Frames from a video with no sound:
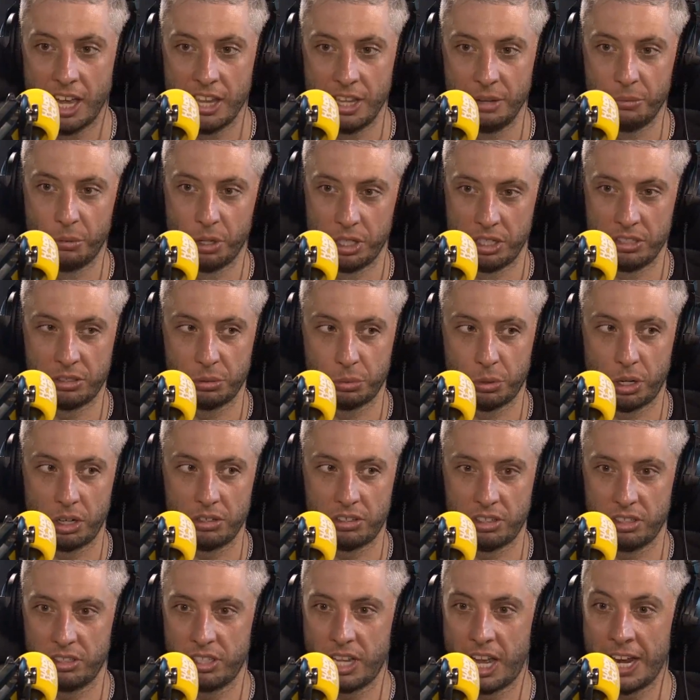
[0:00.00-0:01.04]
then wanting to
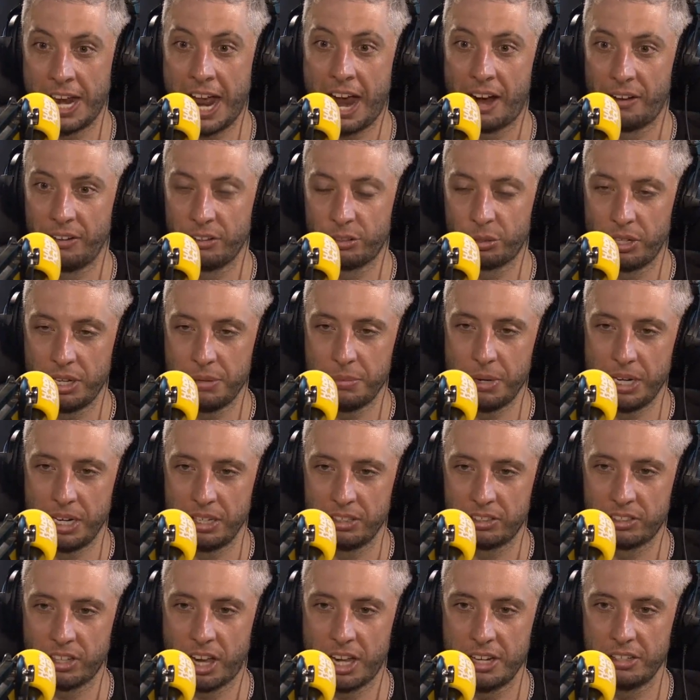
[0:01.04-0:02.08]
watch it an hour and 20
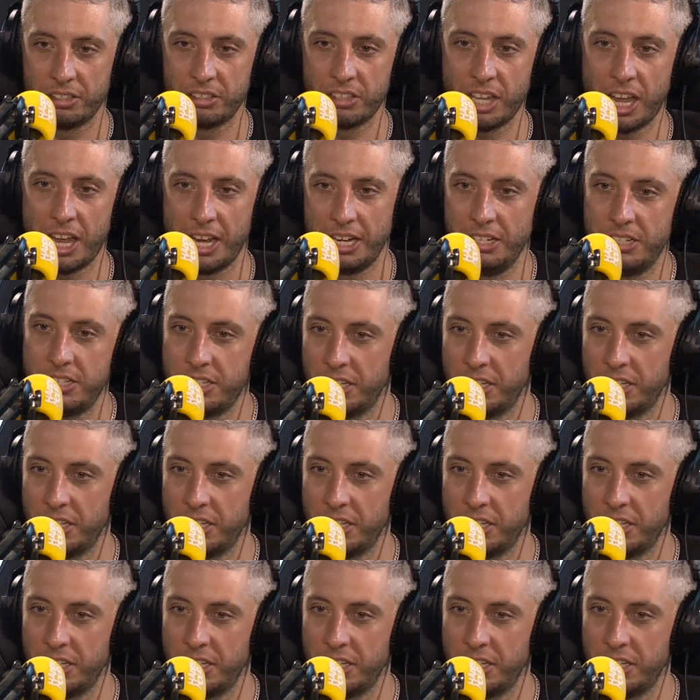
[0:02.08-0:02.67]
minutes side of stage.